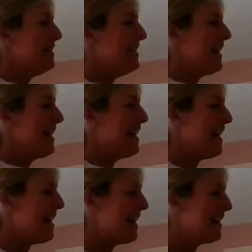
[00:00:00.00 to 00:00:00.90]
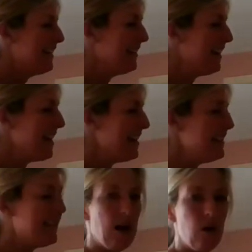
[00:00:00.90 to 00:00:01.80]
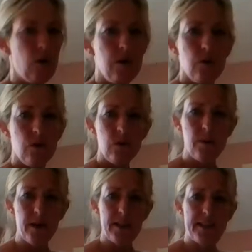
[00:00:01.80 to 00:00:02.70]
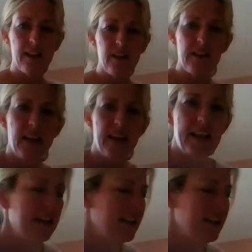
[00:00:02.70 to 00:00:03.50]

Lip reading: Diagonal line down. Oh, what does that look like?